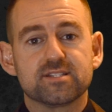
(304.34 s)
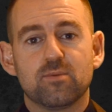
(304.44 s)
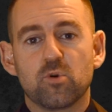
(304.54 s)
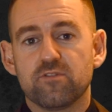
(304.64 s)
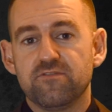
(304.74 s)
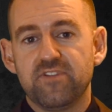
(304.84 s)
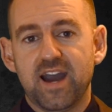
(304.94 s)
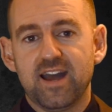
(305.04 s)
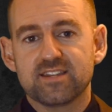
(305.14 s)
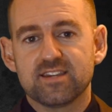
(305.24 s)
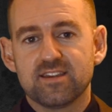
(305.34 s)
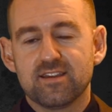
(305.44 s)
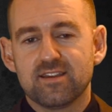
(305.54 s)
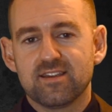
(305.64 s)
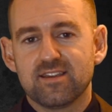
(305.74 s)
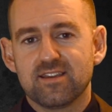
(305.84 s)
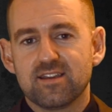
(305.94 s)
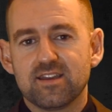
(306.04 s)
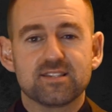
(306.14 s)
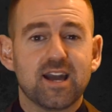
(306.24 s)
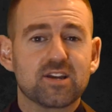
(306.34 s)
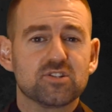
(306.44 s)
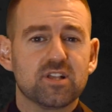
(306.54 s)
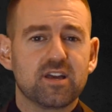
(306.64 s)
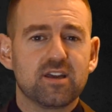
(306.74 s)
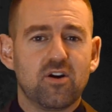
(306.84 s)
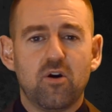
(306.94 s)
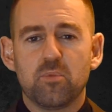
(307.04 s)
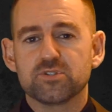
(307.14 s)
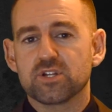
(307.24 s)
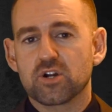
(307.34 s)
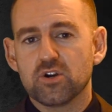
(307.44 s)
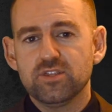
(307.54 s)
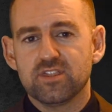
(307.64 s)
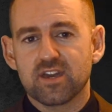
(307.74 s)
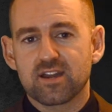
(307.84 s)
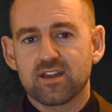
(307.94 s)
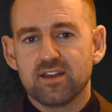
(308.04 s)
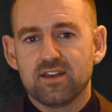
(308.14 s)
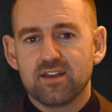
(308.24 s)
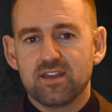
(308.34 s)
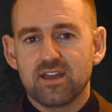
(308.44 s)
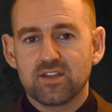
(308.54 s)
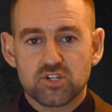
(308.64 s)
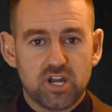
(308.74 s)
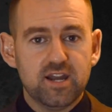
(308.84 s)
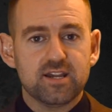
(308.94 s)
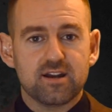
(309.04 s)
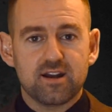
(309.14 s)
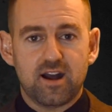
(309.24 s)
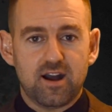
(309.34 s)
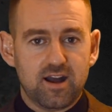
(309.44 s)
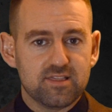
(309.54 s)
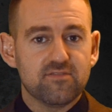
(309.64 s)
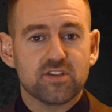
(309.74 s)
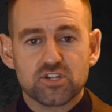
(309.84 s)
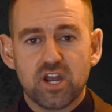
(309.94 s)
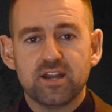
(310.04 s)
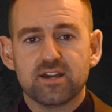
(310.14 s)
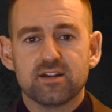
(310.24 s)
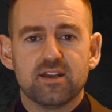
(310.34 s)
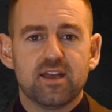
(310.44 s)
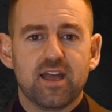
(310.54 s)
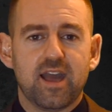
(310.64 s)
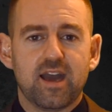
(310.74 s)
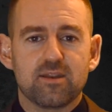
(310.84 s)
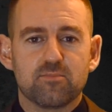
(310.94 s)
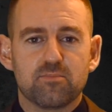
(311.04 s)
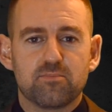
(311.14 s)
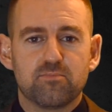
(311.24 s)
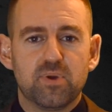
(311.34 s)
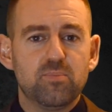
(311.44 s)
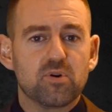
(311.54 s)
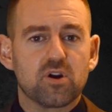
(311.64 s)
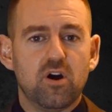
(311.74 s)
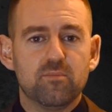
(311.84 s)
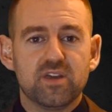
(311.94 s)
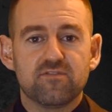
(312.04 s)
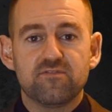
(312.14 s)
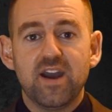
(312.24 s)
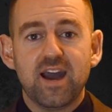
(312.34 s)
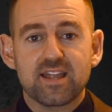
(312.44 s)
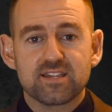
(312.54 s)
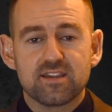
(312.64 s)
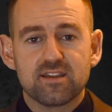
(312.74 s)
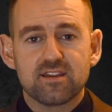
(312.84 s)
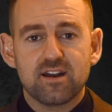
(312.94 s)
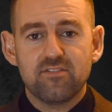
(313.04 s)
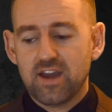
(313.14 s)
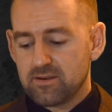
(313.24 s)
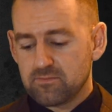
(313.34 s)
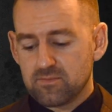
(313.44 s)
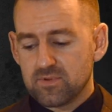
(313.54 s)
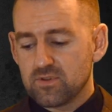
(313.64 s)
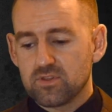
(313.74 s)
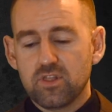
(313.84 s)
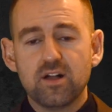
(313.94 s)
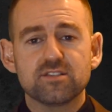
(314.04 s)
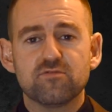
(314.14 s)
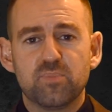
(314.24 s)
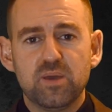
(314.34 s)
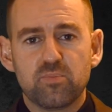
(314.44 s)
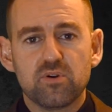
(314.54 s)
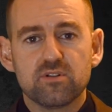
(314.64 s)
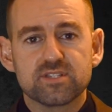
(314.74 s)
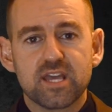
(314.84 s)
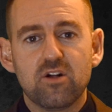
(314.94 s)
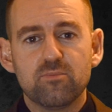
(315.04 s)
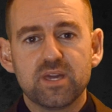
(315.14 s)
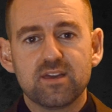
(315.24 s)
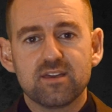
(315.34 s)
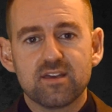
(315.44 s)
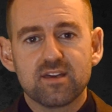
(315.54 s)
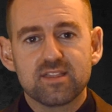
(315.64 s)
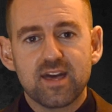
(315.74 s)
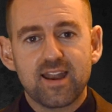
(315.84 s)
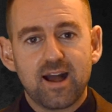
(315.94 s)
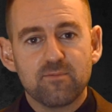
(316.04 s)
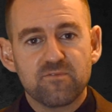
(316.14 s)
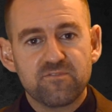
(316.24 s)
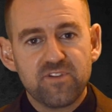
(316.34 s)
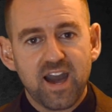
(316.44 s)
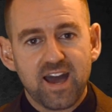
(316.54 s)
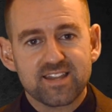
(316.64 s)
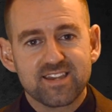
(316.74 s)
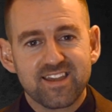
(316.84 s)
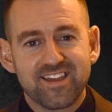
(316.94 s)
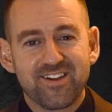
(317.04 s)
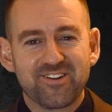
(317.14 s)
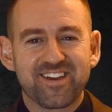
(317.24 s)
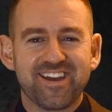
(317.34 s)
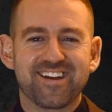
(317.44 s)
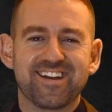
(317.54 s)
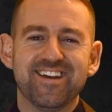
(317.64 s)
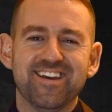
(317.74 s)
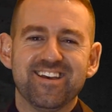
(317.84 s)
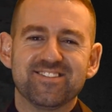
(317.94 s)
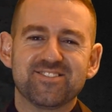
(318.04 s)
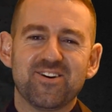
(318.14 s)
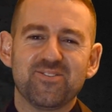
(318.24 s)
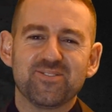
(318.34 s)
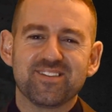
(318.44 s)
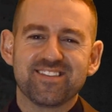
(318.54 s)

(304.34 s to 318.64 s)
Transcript: someone fat is actually almost a good thing. In China, I live in China, and people call me fat. I've had lots of people tell me that I'm fat. Okay. So,